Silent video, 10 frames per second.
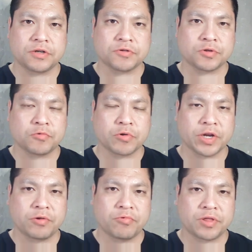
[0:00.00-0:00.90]
also
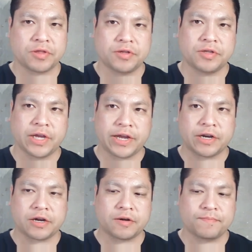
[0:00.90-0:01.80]
working with
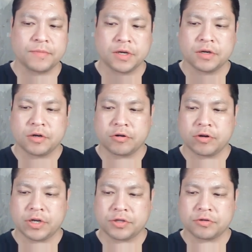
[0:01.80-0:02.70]
data. All
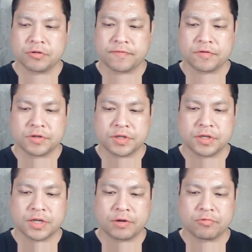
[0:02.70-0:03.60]
right, so the first
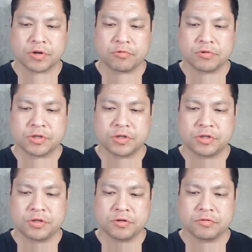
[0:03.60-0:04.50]
thing that we're going to
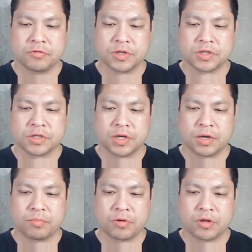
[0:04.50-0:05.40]
do is
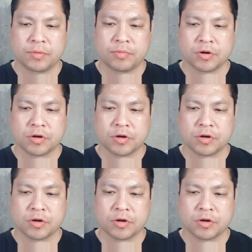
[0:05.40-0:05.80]
pull up our